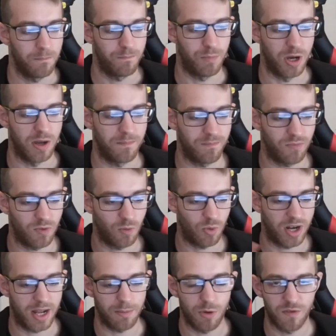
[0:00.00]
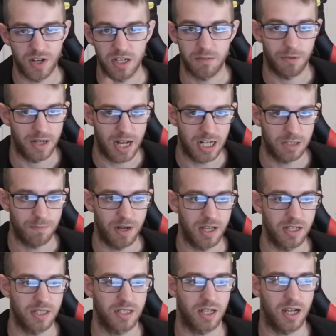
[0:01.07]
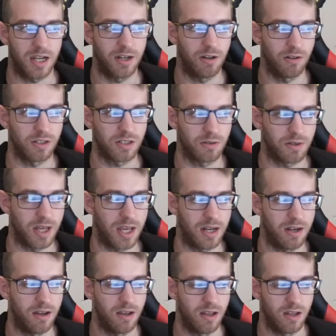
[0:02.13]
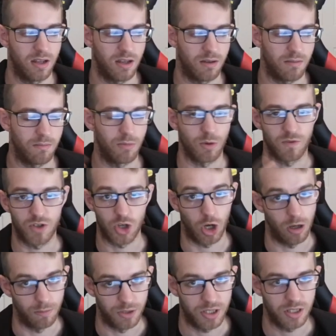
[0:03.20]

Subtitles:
But when I moved into my dad's place, I had also then moved jobs.